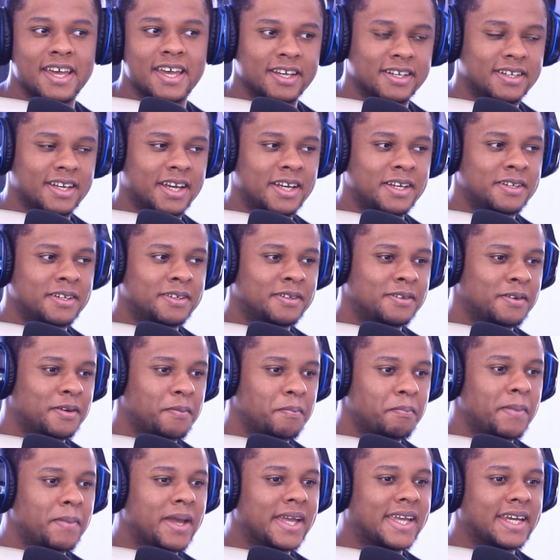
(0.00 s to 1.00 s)
And, and
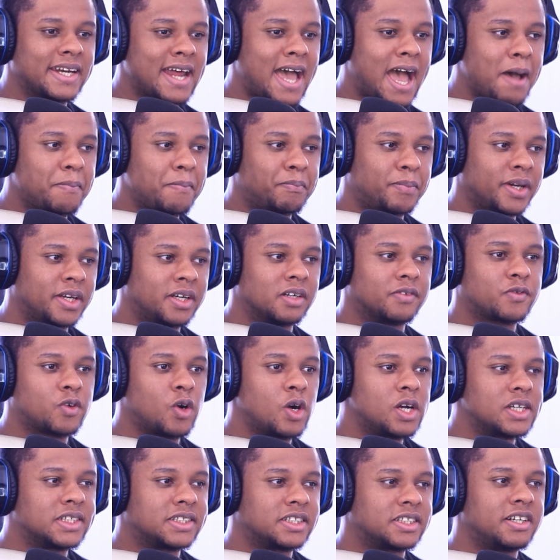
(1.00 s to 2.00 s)
make it happen.
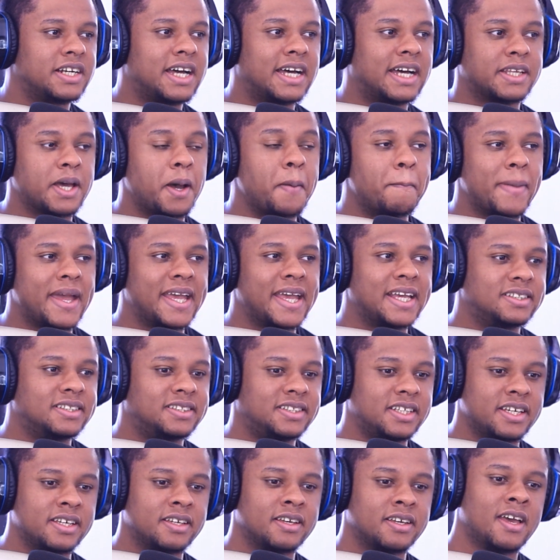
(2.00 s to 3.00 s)
Of course, they're not
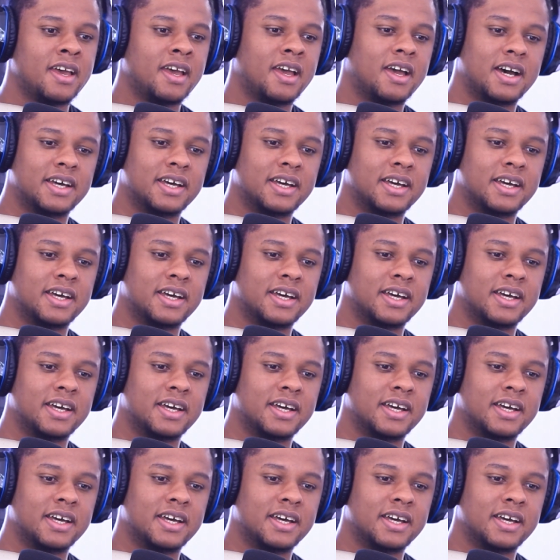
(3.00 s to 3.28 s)
amazing.